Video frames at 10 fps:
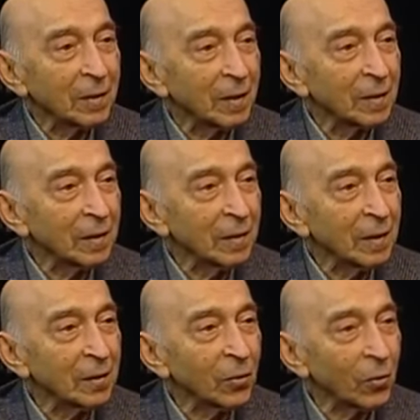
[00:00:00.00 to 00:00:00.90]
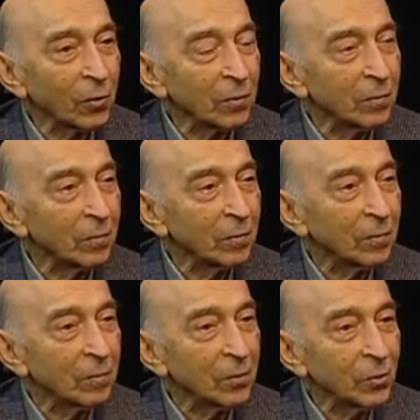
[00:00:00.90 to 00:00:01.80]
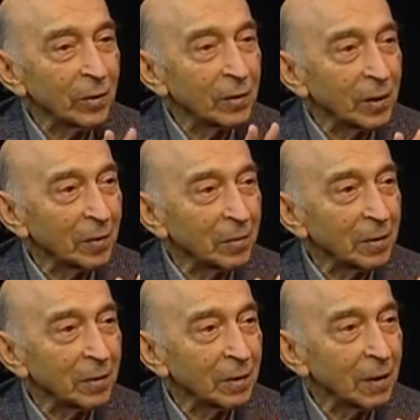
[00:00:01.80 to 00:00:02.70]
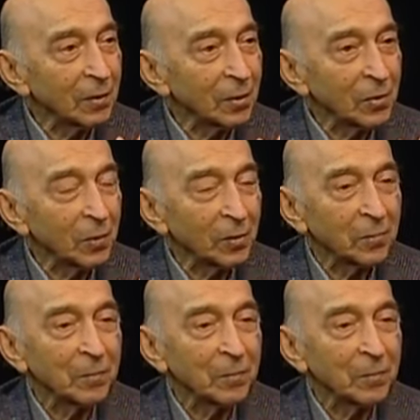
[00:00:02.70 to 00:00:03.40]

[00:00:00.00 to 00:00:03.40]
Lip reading: written and oral. 2 exams, not just one.